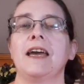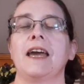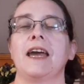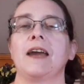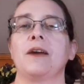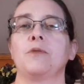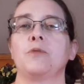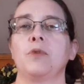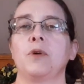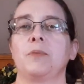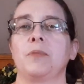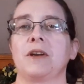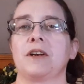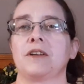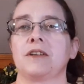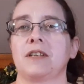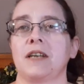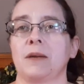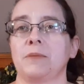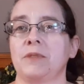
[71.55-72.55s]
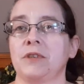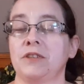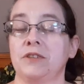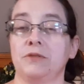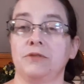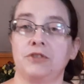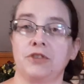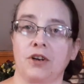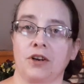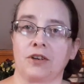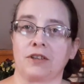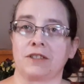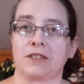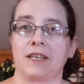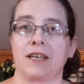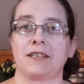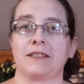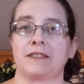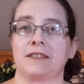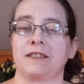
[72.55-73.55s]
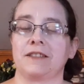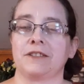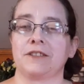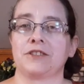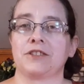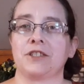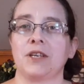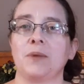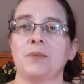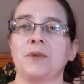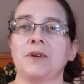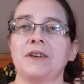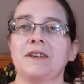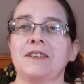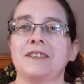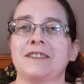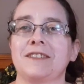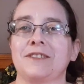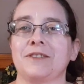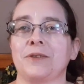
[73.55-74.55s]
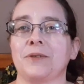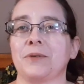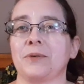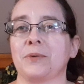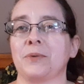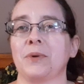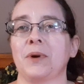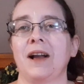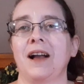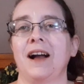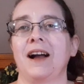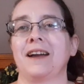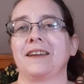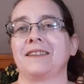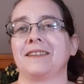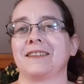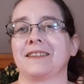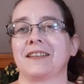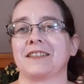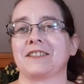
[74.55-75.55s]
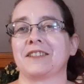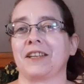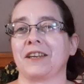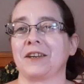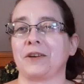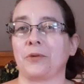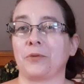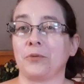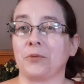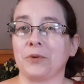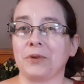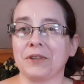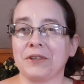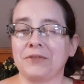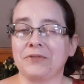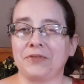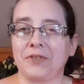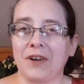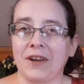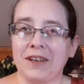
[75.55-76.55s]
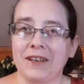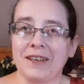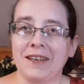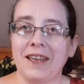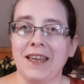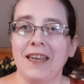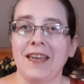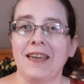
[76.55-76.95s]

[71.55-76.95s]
And what better time to do Jaws as in the summer? So I think that's like really fun.